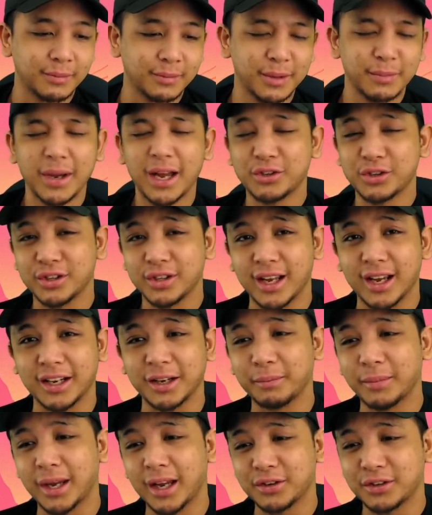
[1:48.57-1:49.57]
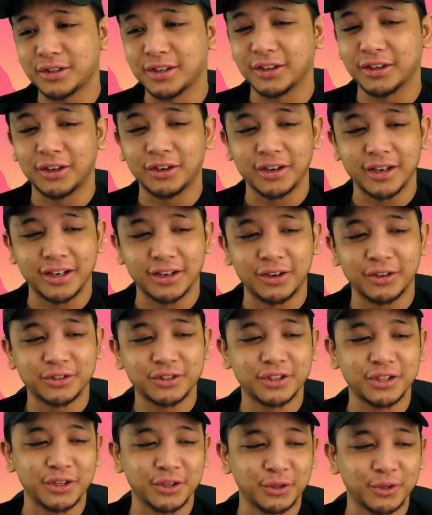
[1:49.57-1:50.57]
Imagine that, imagine an
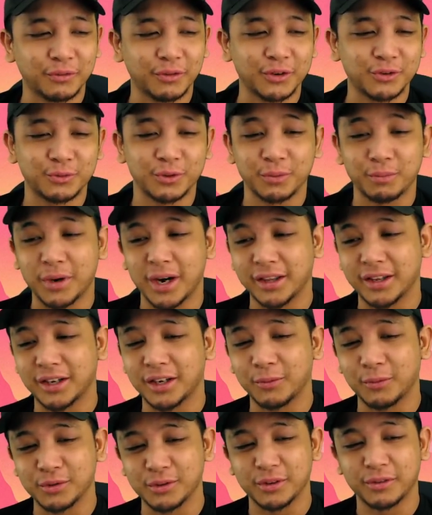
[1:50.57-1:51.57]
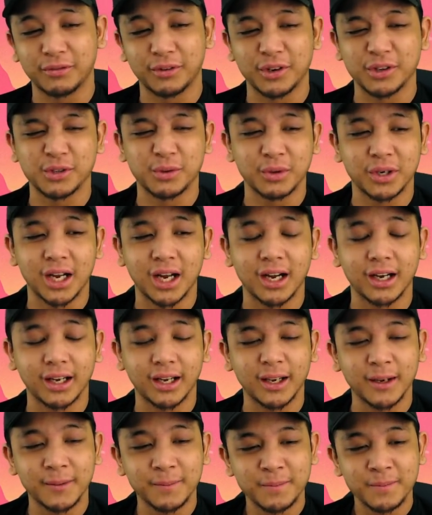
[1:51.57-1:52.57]
alternate universe where Madara was the first
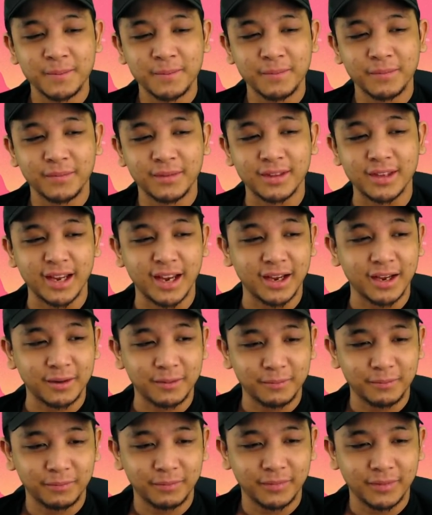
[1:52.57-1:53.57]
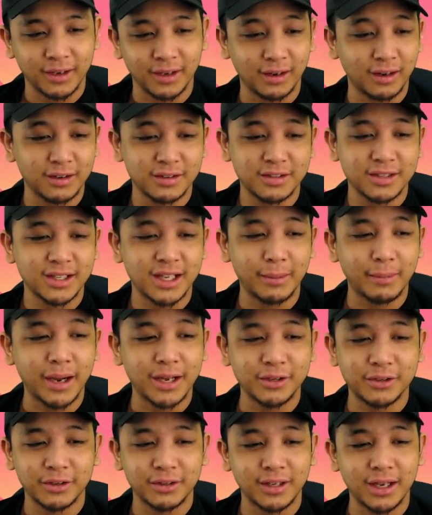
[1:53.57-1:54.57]
Hokage. Damn. And honestly, that
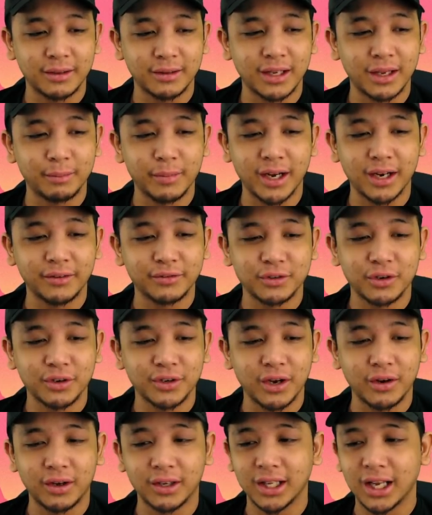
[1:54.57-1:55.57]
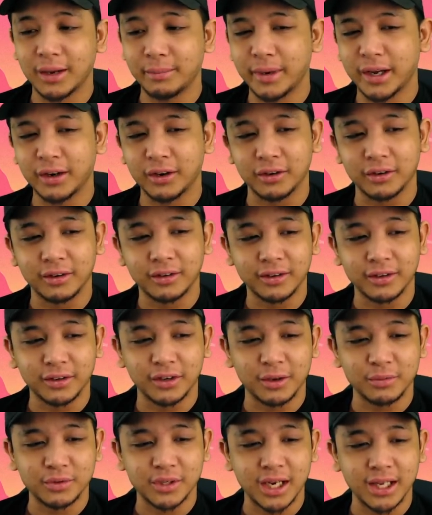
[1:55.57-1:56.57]
might have turned out a lot better, you
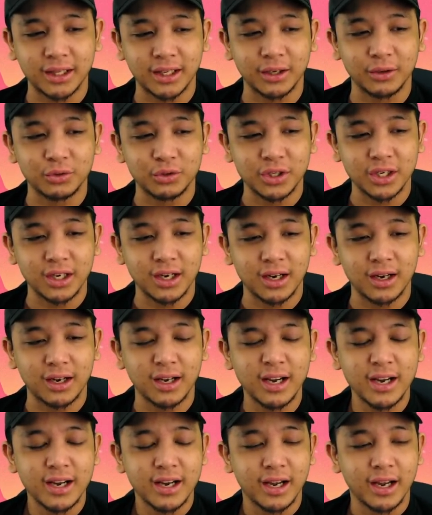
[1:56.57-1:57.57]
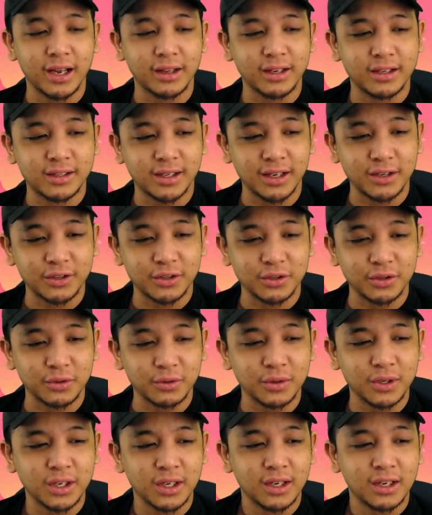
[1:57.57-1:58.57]
know what I'm saying? The Uchiha and the
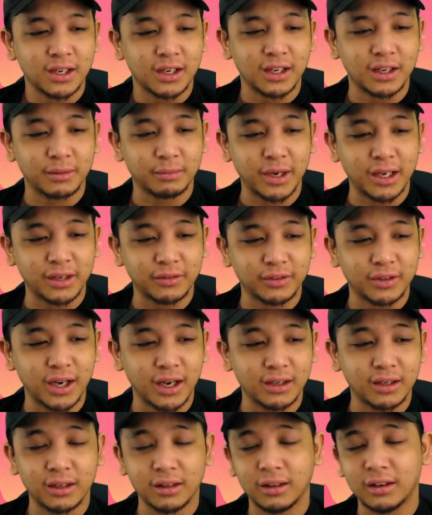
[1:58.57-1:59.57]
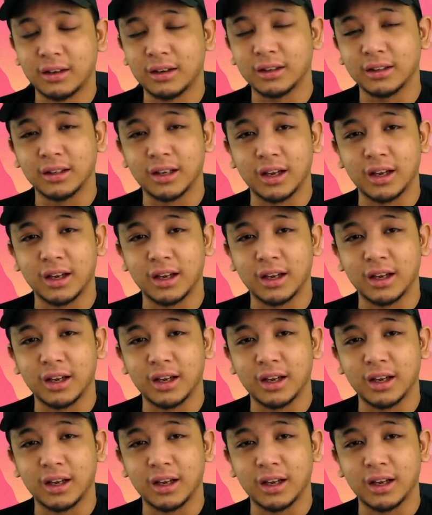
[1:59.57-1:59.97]
Senju might have gotten along a